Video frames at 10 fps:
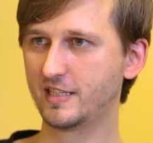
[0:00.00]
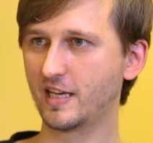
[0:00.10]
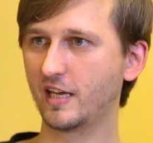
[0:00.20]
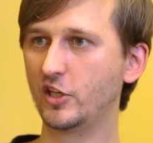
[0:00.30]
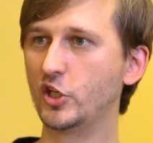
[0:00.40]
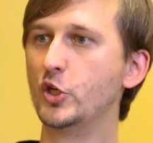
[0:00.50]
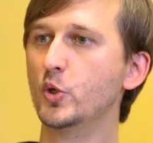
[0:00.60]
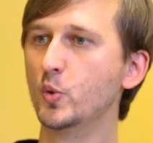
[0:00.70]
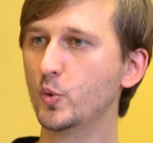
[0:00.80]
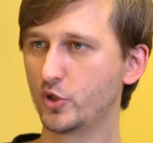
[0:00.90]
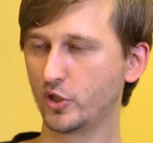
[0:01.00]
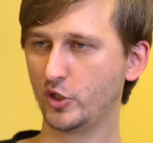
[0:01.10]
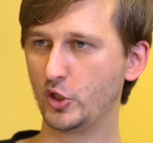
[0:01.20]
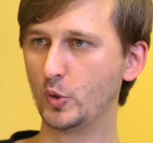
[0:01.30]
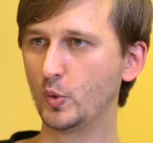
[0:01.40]
It's a
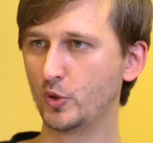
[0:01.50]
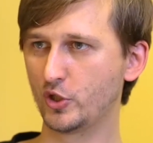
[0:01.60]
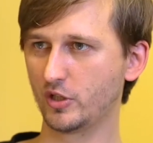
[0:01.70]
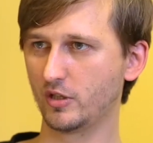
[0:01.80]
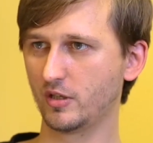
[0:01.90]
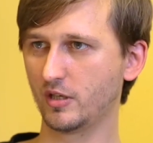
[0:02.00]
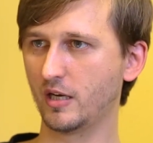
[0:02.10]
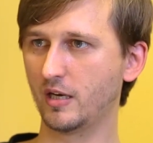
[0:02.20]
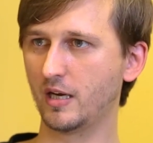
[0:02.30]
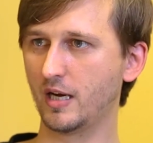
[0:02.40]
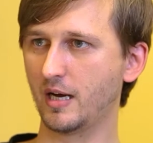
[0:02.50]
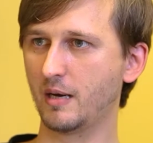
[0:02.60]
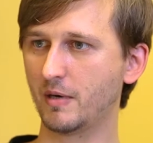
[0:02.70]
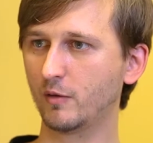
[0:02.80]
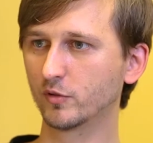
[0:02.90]
huge
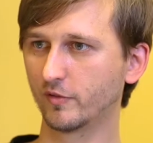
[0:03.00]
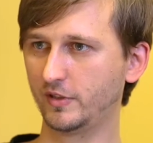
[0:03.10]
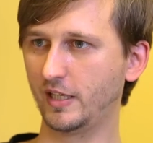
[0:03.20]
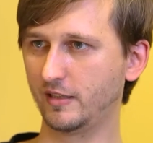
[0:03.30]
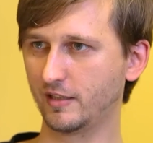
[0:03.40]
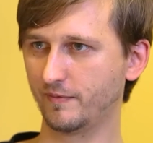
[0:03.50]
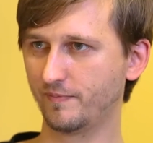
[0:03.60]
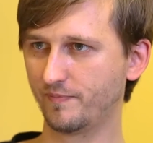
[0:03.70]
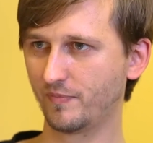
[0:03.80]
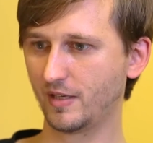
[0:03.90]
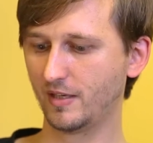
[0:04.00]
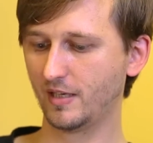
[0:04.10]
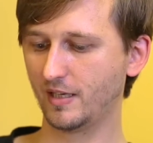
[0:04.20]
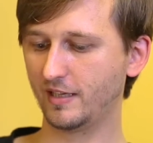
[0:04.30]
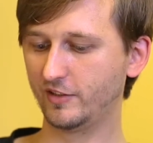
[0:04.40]
amount of data.
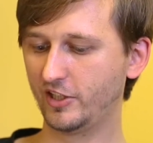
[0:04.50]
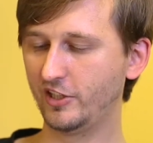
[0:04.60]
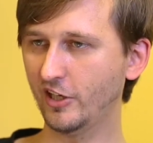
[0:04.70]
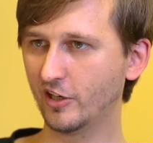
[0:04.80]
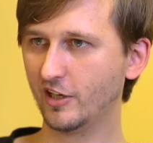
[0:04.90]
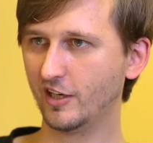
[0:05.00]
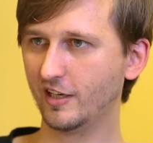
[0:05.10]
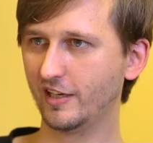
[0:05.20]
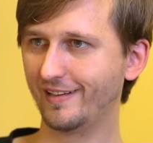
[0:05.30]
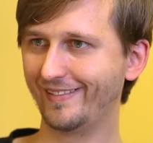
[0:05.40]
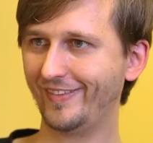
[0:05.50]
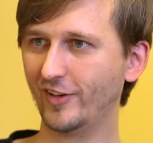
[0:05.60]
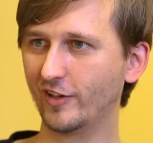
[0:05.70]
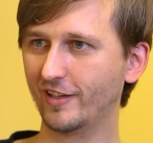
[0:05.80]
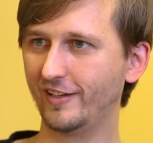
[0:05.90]
And here
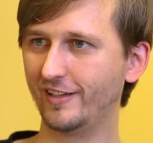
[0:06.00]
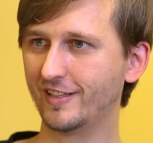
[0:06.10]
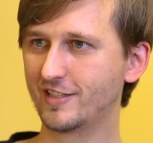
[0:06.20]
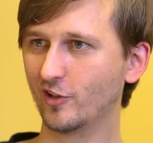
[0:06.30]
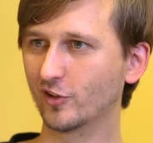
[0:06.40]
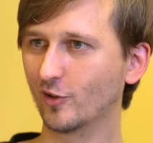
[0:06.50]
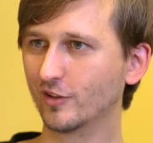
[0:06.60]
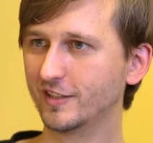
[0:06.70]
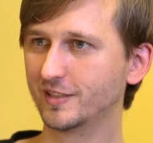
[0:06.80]
it's not only